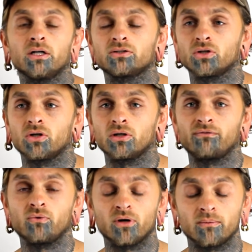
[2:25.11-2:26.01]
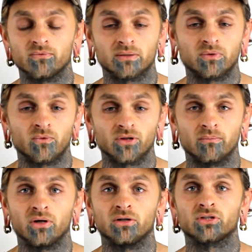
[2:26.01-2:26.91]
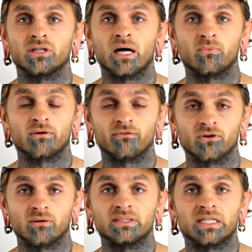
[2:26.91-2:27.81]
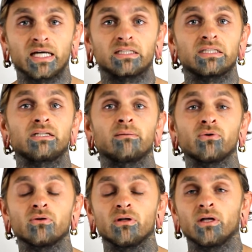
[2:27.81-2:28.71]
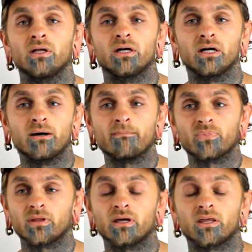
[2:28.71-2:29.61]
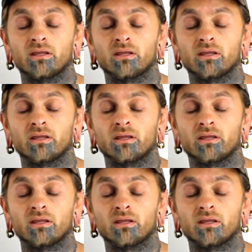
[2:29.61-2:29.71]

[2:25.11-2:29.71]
So if you want something where the balls are a lot more firm and tight to the nipple, um,